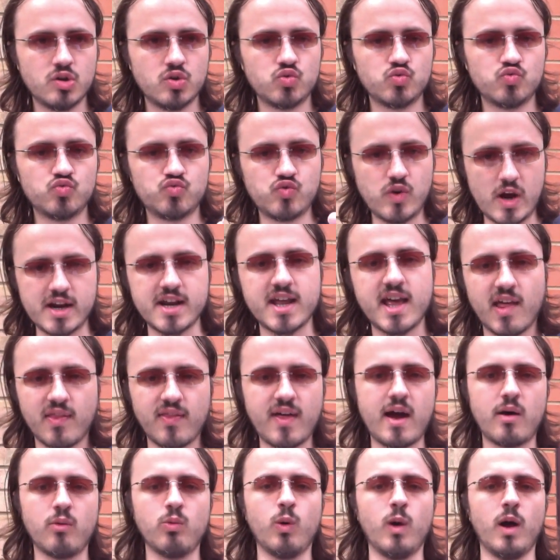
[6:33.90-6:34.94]
run it
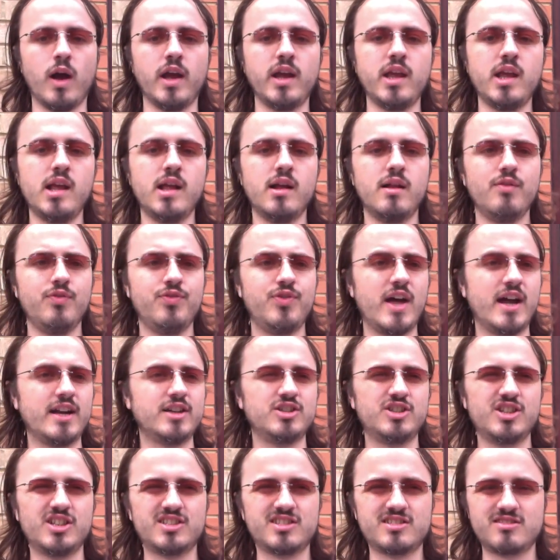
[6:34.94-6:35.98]
that way than
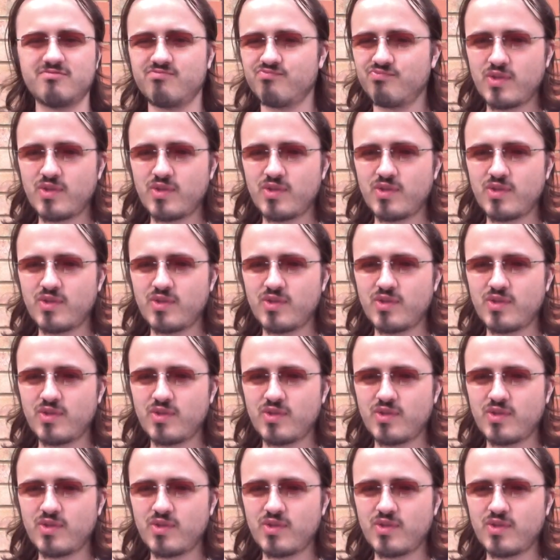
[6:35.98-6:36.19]
just